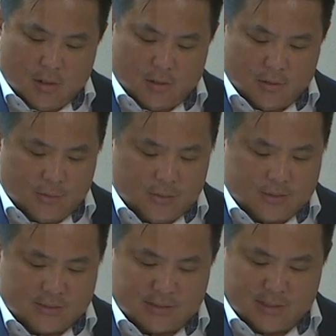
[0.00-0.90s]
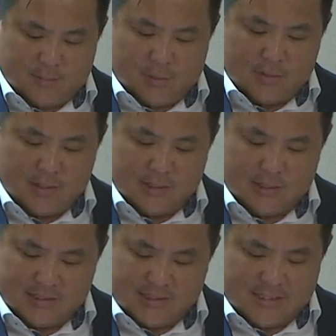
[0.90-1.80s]
Although Singapore
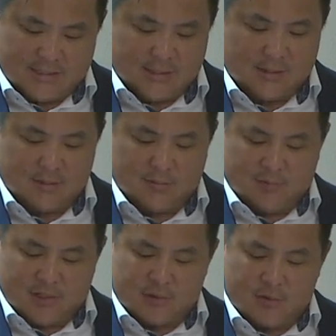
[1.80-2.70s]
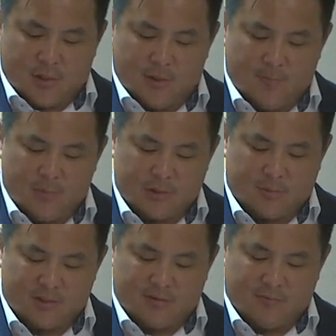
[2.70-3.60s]
is easing into phase three,
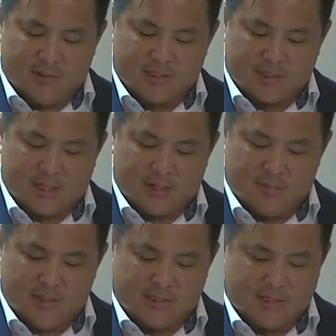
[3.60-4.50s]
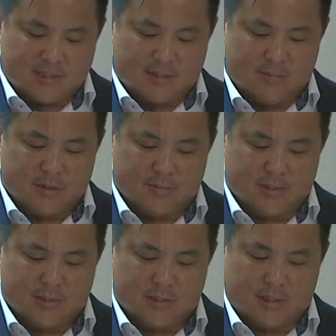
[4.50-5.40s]
sports and fitness academies and
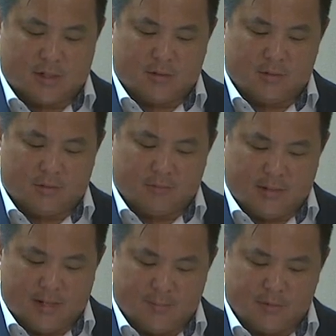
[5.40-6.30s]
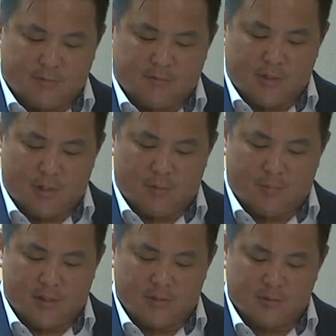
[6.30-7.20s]
establishments are not able to fully
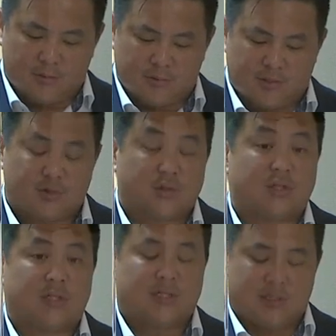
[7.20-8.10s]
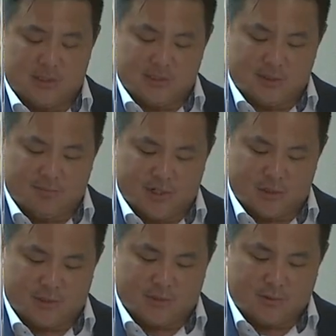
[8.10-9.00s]
open due to social distancing
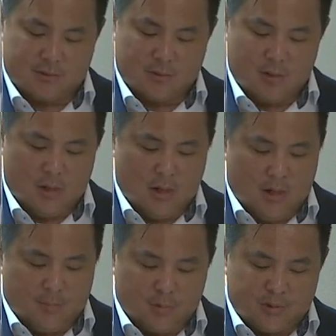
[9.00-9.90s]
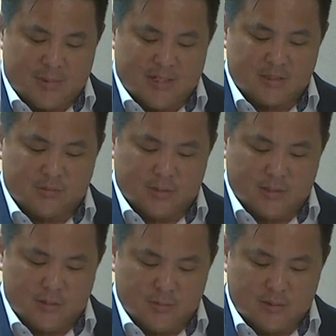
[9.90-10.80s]
measures. Pool space is
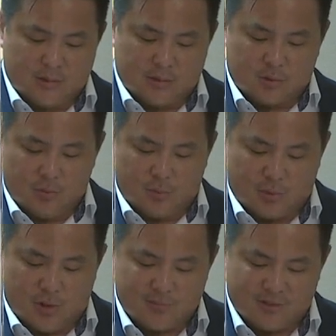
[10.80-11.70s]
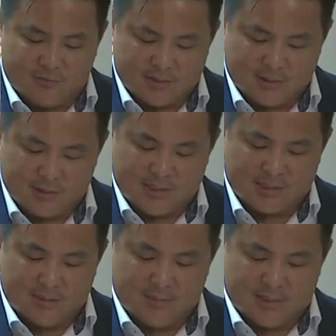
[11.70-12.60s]
reduced, school programs and
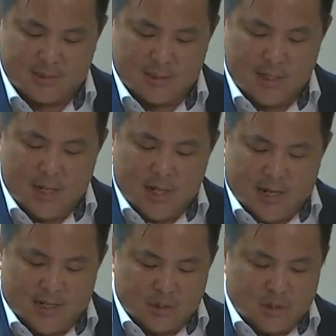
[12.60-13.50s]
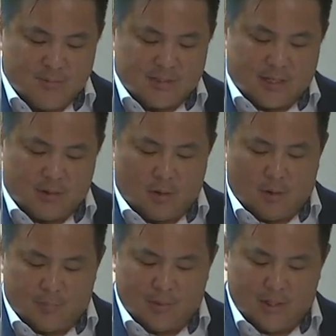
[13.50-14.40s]
facilities are limited, and gyms cannot
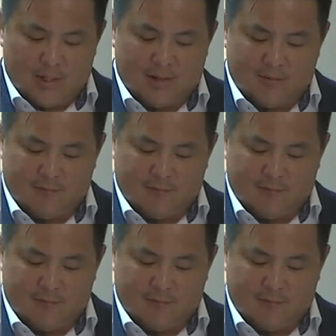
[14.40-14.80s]
operate